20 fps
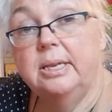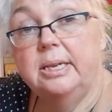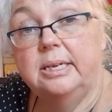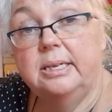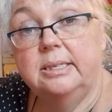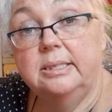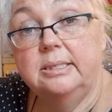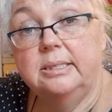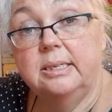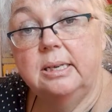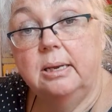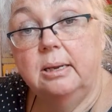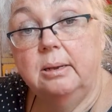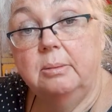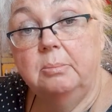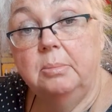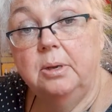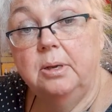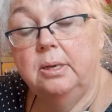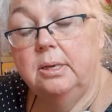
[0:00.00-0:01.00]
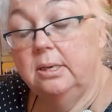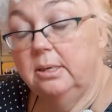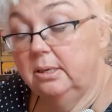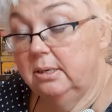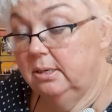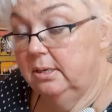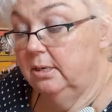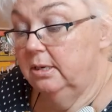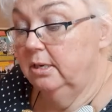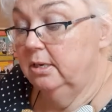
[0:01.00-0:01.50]
think it's time
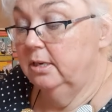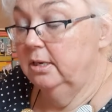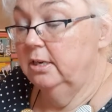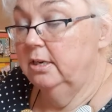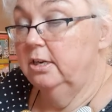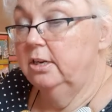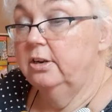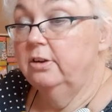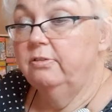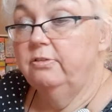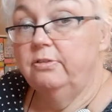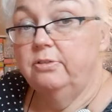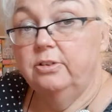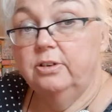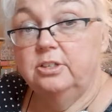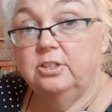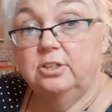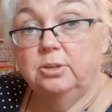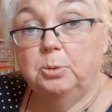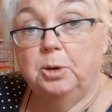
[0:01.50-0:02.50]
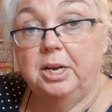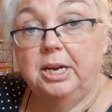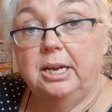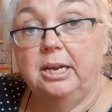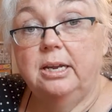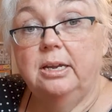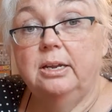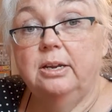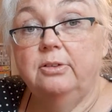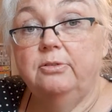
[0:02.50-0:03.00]
for a swig
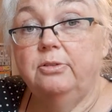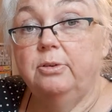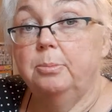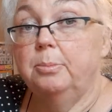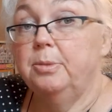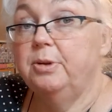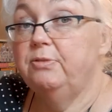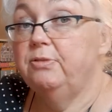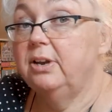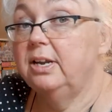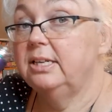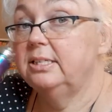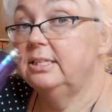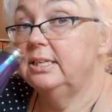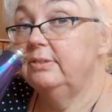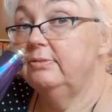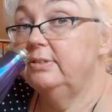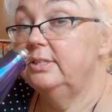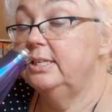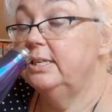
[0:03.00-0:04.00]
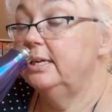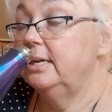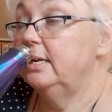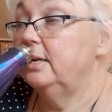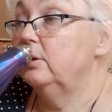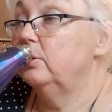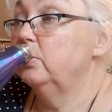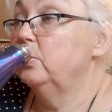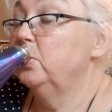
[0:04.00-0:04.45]
from my flask of tea.